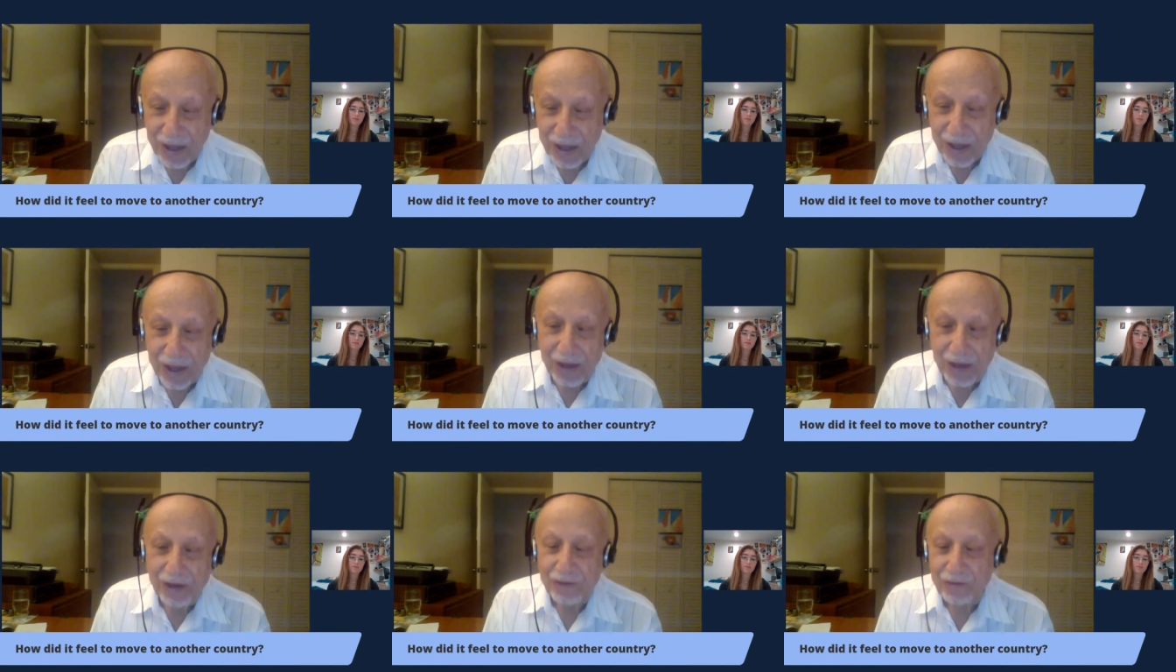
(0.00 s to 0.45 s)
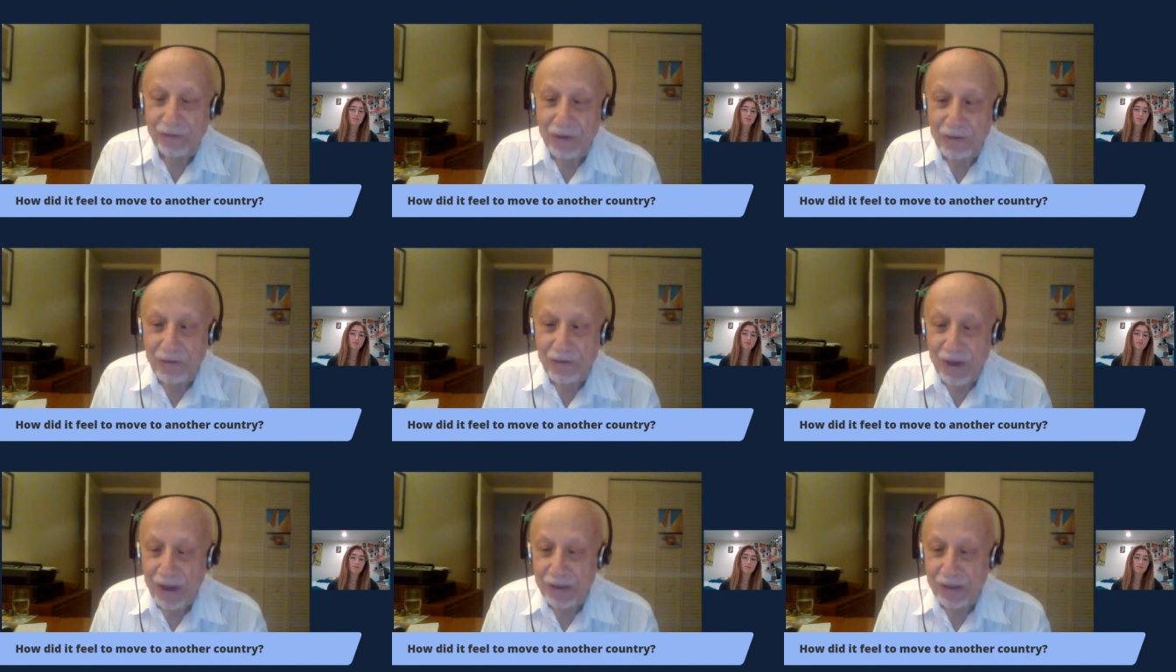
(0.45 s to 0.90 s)
and we
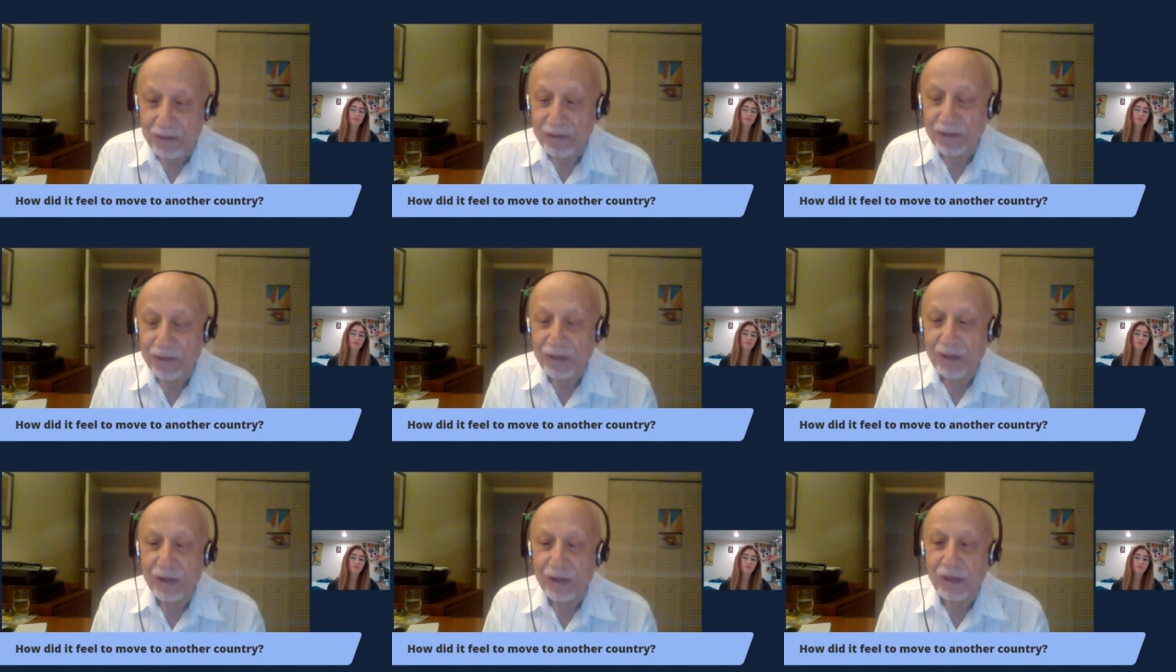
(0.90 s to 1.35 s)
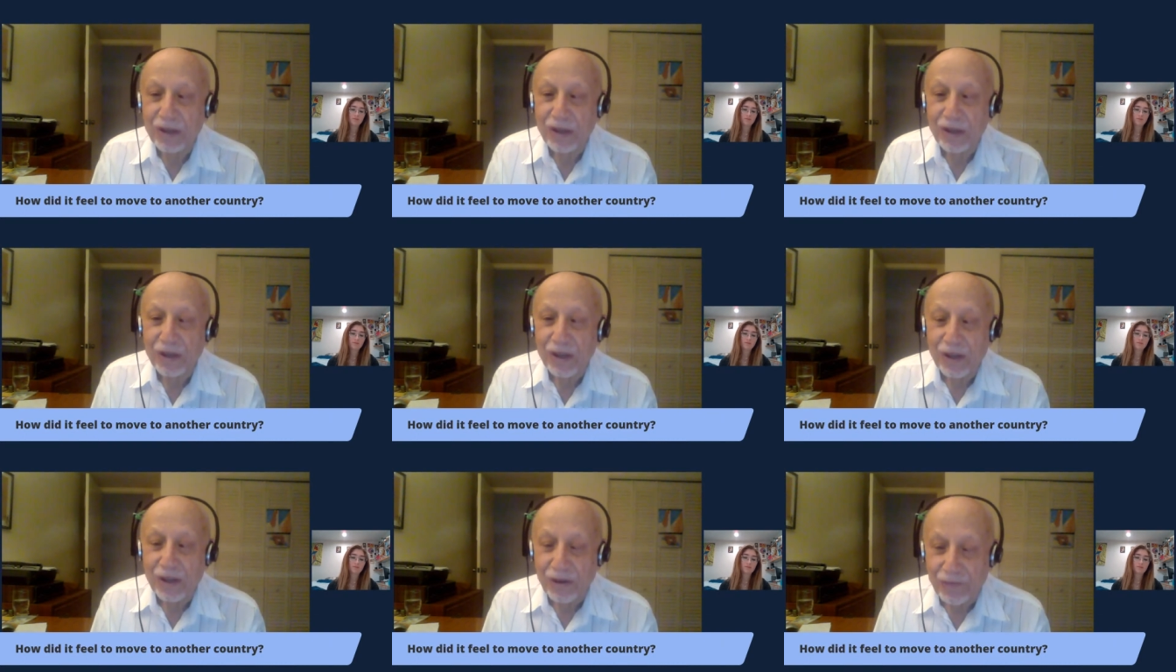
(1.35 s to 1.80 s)
went
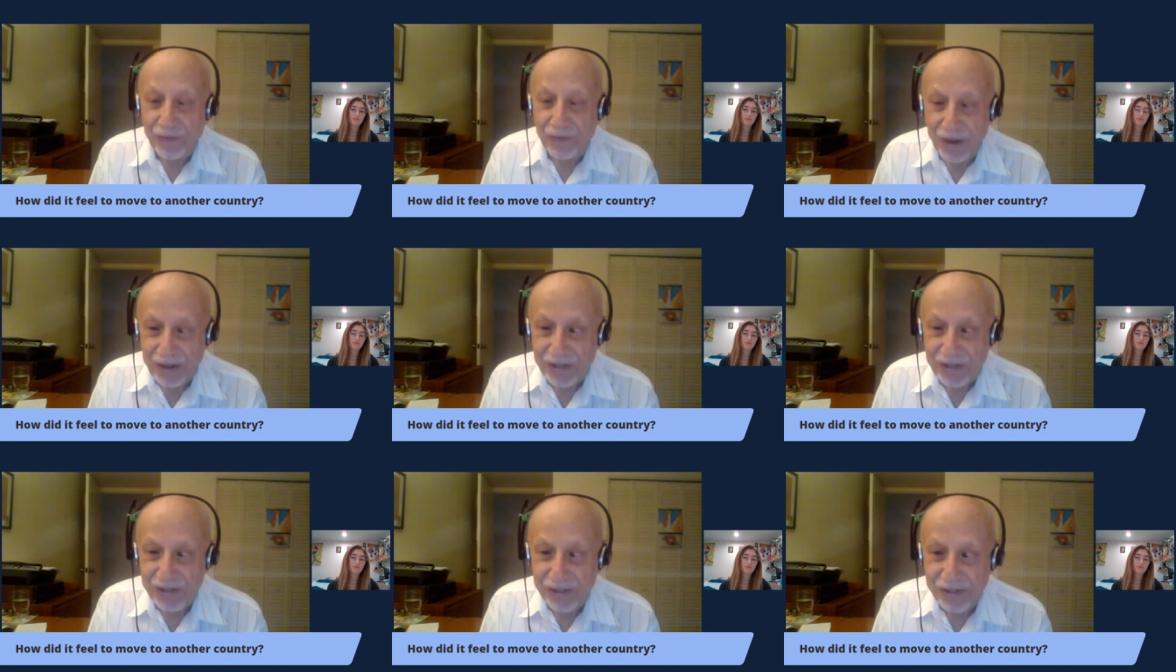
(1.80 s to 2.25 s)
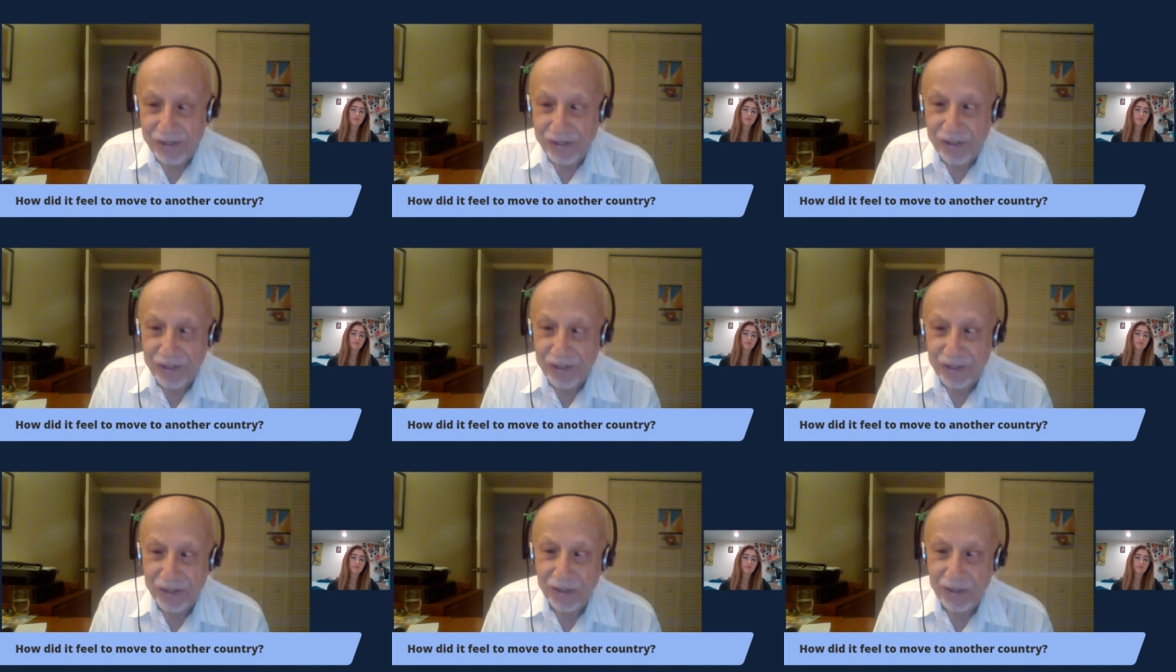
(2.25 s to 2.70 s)
west.
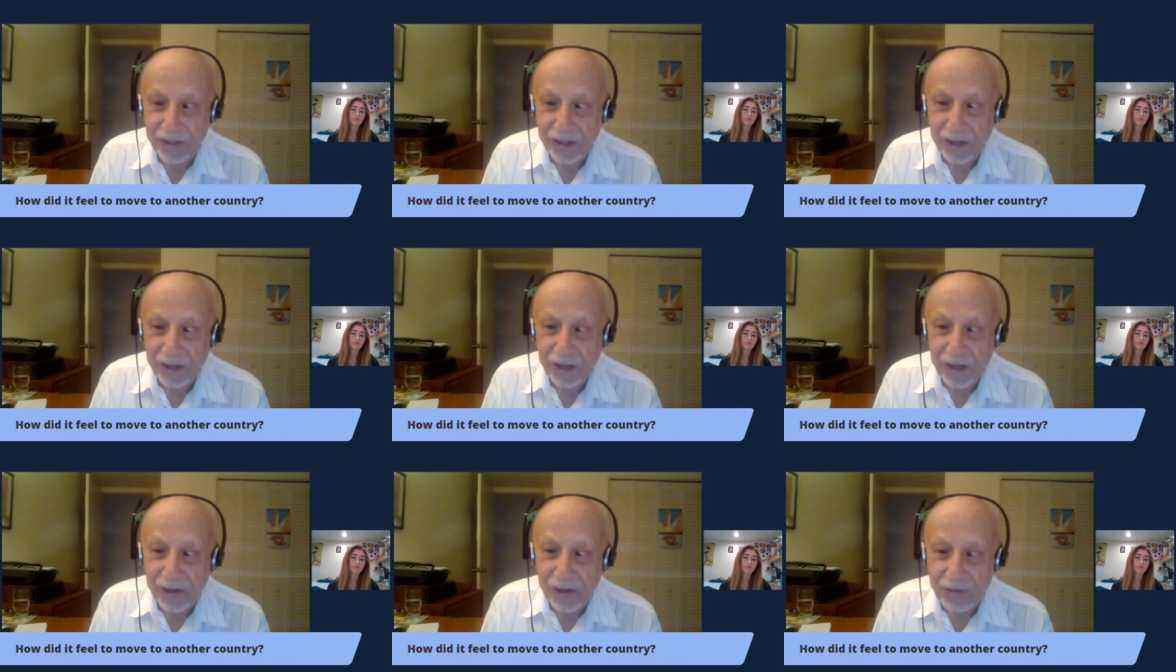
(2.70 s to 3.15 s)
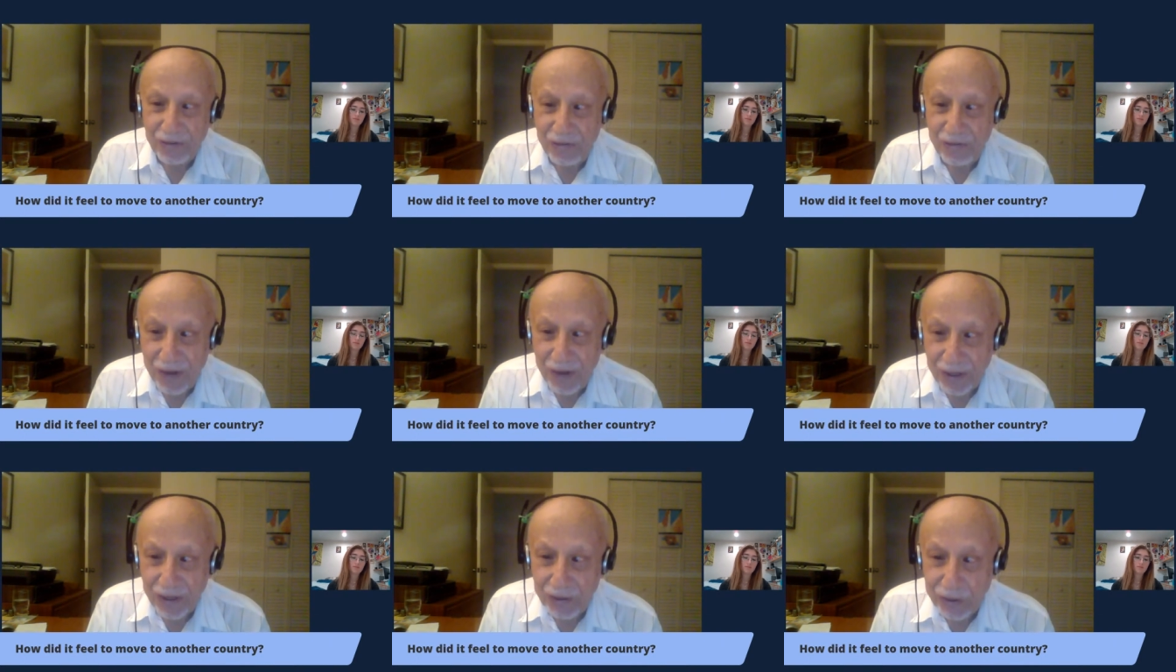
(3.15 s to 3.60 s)
We
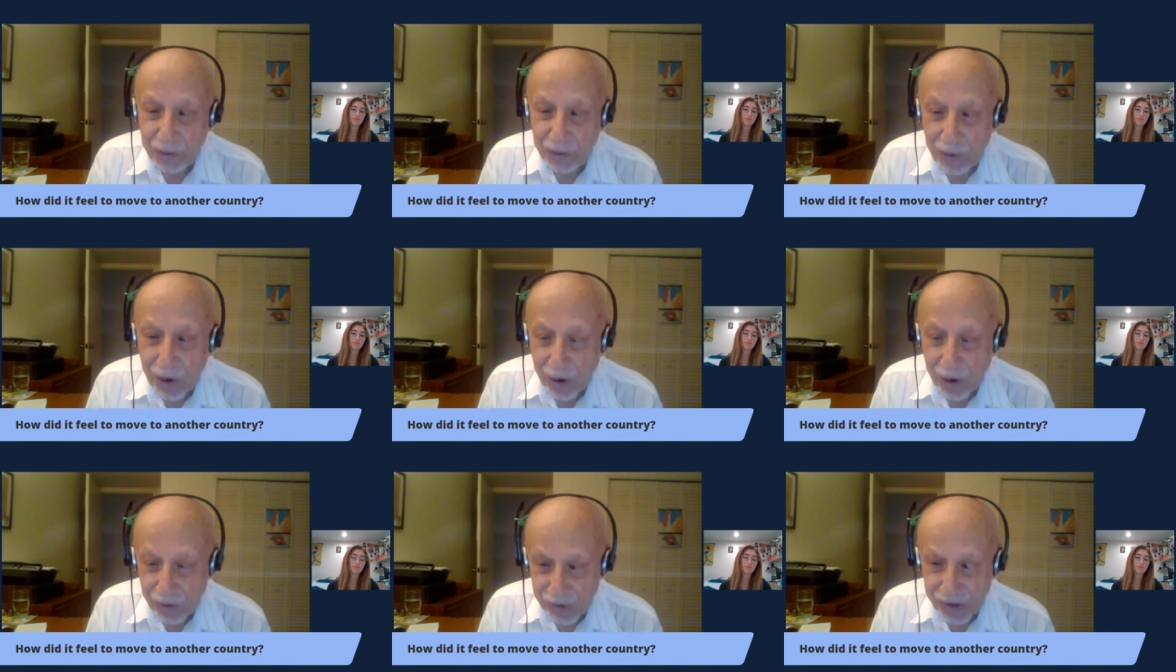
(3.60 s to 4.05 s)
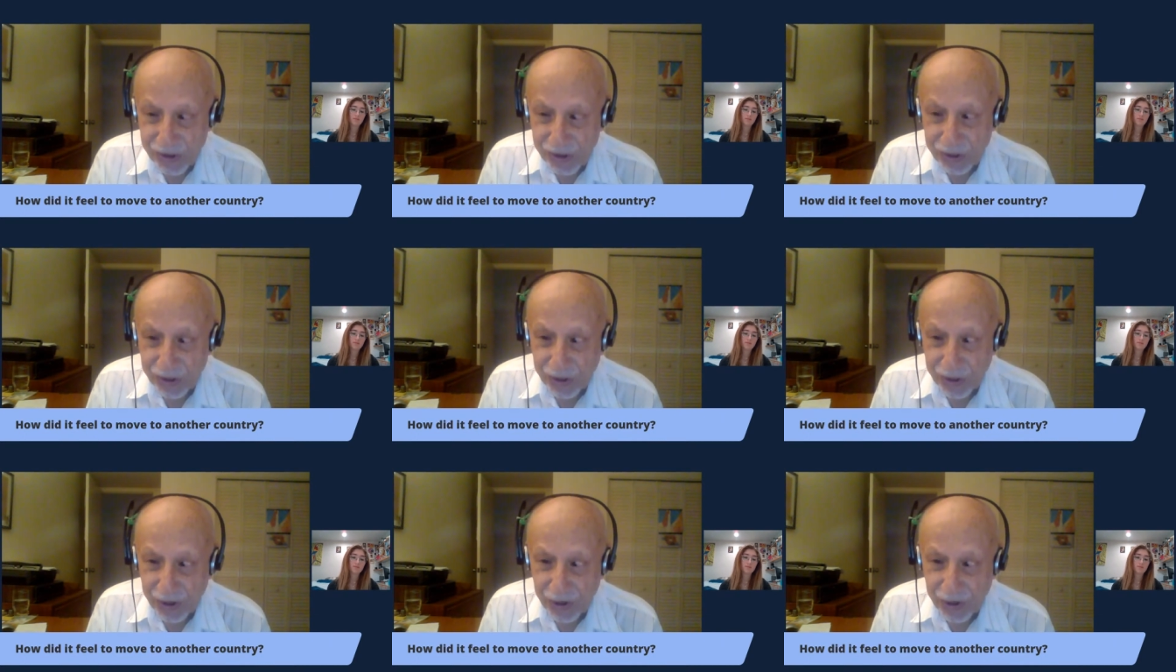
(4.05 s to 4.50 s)
went to
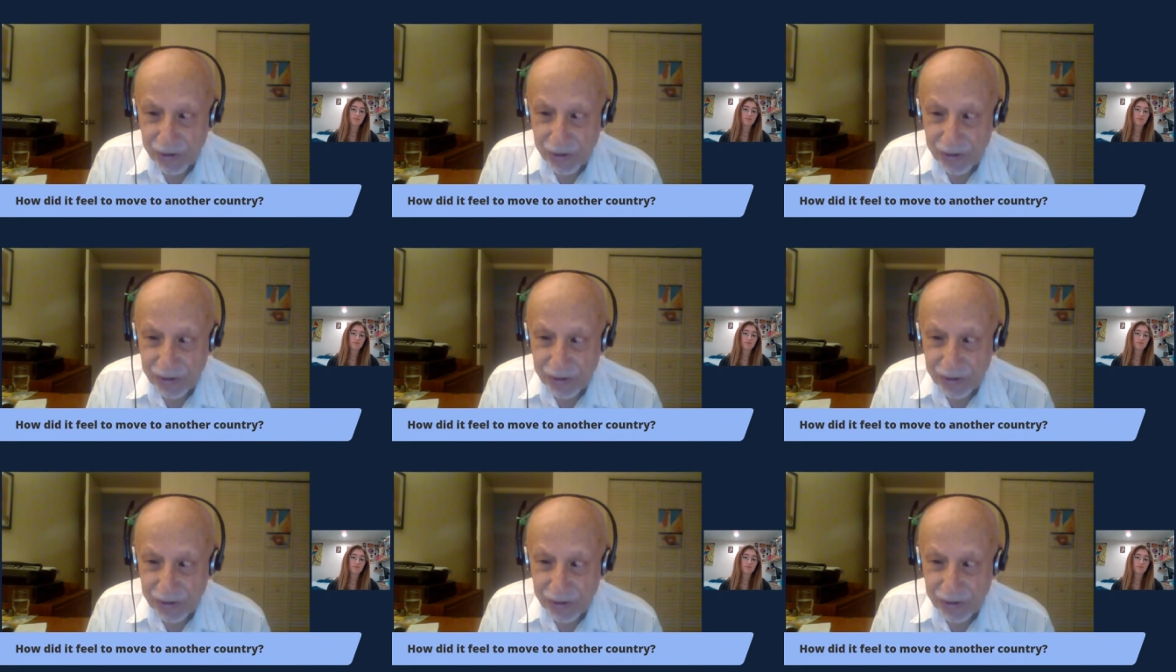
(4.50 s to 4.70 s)
Austria.